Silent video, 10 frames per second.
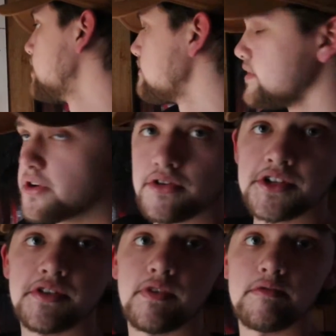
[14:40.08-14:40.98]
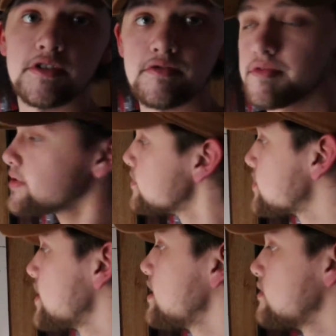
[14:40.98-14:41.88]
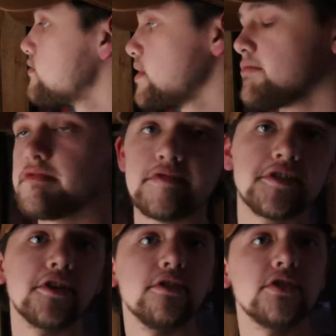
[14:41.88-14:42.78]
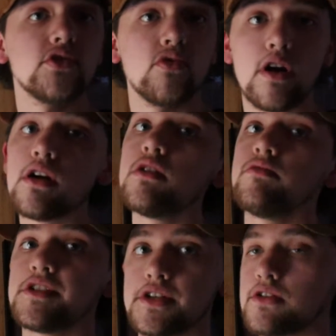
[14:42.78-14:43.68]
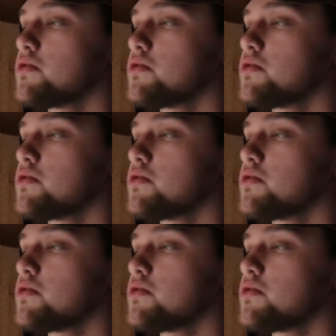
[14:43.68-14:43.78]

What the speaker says: If you notice, if we were to reduce that, we would return to our original